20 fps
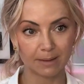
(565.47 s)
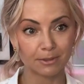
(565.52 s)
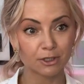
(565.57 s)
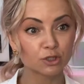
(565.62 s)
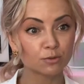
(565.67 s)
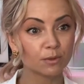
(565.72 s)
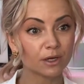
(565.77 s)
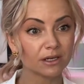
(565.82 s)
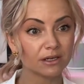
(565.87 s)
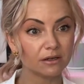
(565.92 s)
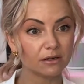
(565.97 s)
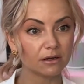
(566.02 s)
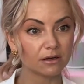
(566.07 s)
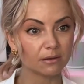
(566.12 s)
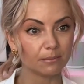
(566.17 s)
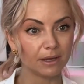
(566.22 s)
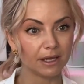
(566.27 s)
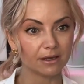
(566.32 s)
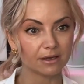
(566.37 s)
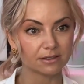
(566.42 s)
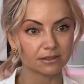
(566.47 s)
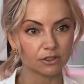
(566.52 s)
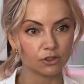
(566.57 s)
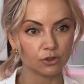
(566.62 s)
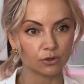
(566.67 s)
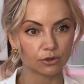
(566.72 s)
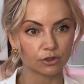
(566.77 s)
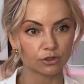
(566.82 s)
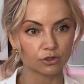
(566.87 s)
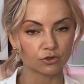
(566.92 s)
much money you're going to make is in
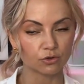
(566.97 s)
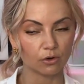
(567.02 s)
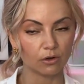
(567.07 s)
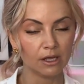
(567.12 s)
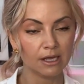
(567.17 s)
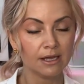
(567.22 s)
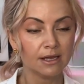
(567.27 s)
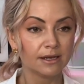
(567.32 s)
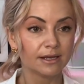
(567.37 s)
your control.